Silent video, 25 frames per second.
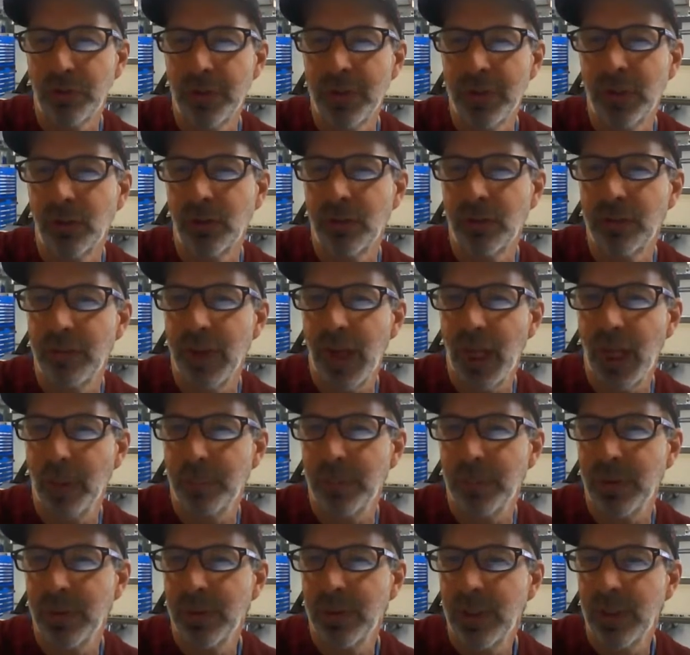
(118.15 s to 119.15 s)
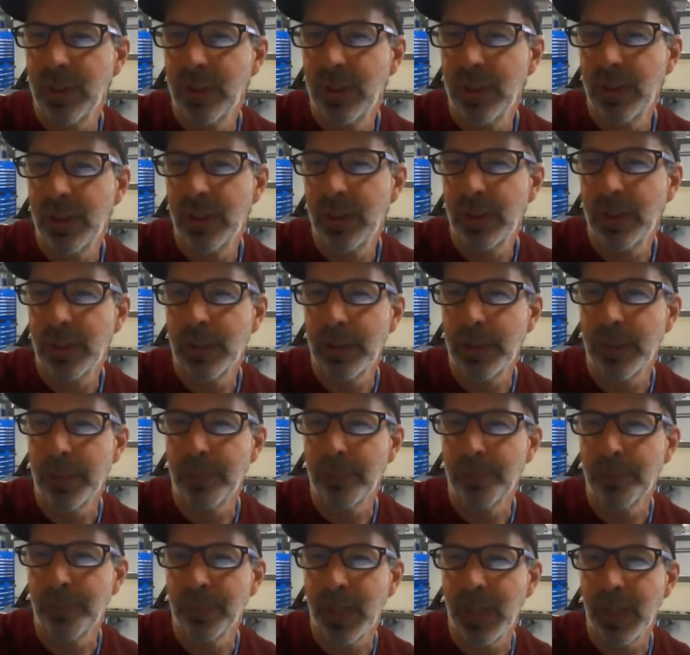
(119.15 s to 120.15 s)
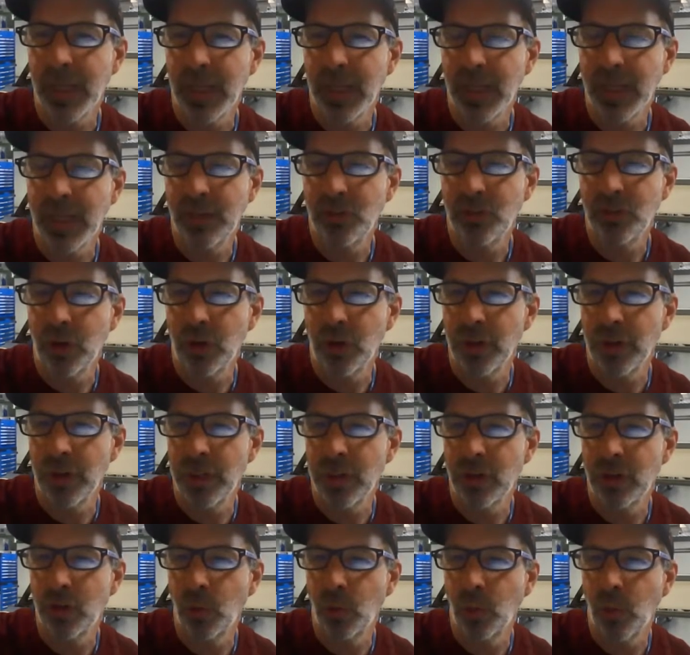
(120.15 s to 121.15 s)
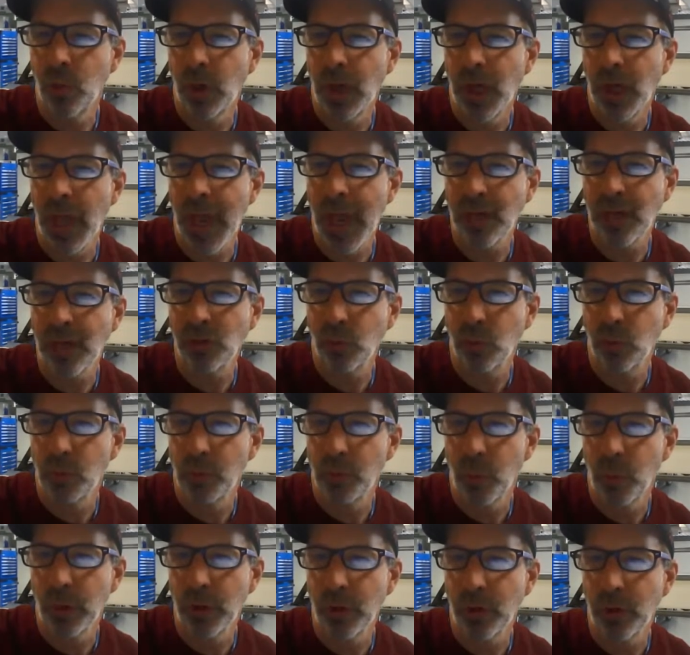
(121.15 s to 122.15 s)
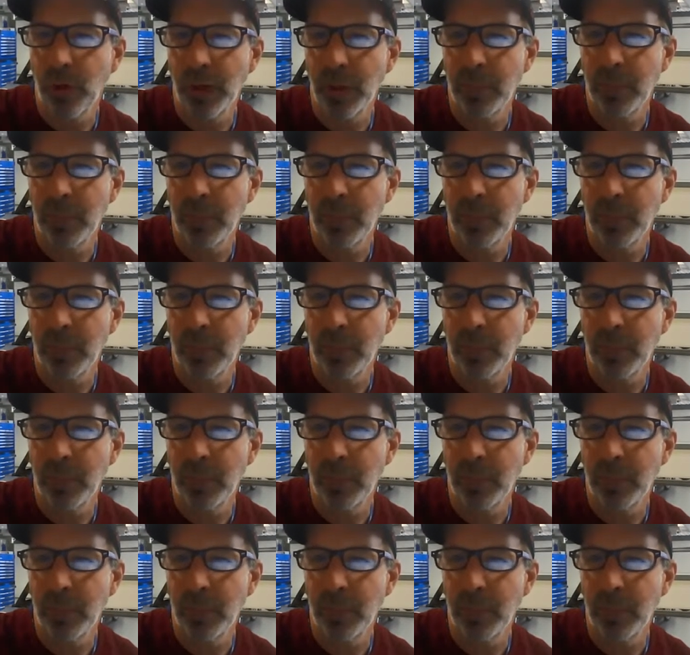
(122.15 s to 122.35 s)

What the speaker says: Fiedler developed, and he's turned it into an actual 4-credit